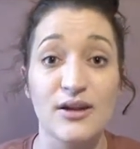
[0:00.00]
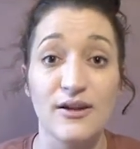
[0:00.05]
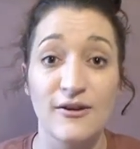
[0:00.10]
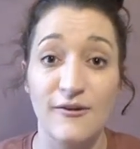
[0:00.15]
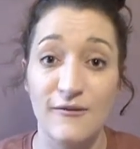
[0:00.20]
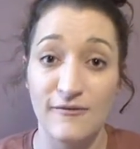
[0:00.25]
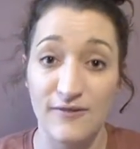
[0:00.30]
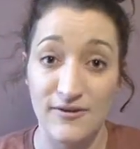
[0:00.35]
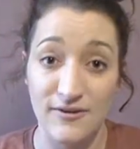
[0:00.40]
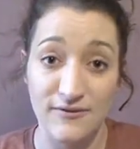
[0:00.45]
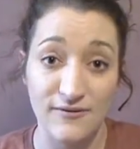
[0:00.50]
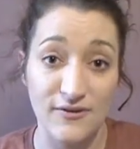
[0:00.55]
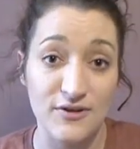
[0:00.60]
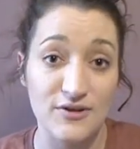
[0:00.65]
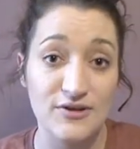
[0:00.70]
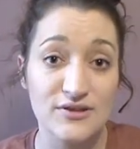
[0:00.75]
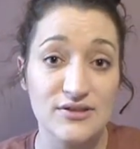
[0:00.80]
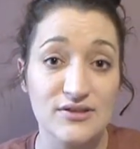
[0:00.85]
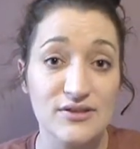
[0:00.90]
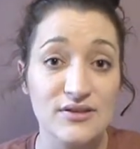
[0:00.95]
for the
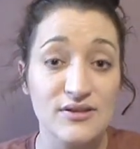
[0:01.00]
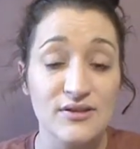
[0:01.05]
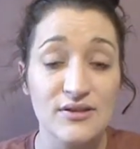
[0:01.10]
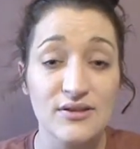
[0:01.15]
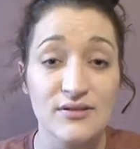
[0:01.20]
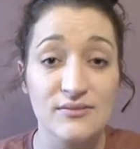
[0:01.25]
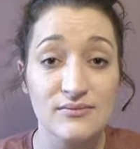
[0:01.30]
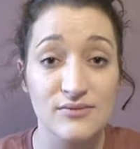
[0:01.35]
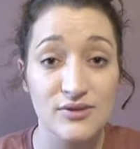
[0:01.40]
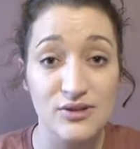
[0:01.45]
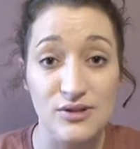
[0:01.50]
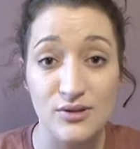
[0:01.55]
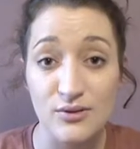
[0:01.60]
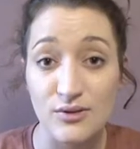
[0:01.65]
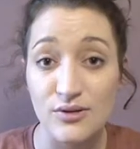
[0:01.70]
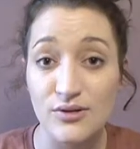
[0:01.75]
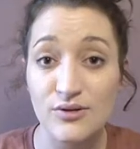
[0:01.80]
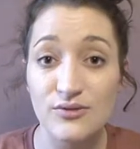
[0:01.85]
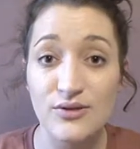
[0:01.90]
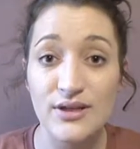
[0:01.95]
first 2
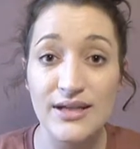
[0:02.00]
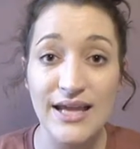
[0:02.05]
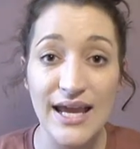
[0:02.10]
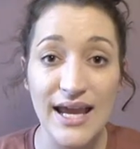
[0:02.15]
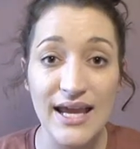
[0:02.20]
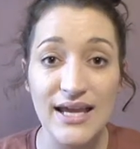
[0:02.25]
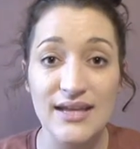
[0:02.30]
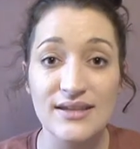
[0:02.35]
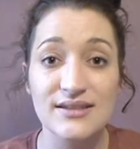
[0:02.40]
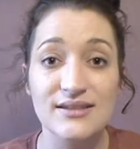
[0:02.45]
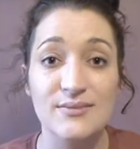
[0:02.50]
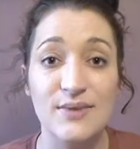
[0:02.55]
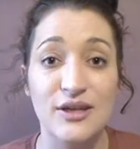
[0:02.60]
to 3 days,